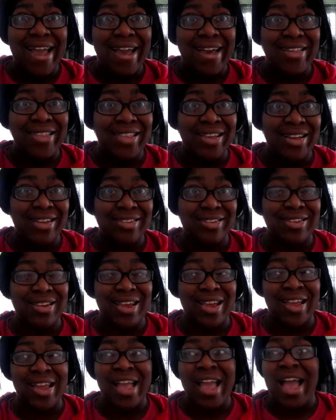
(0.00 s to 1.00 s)
and they
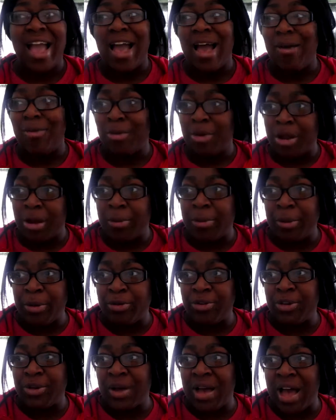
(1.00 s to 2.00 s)
say, I'm going to
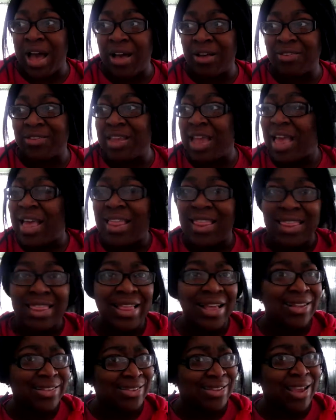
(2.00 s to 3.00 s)
build you a house,
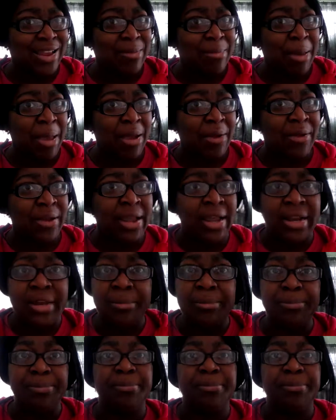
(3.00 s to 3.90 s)
let's get married.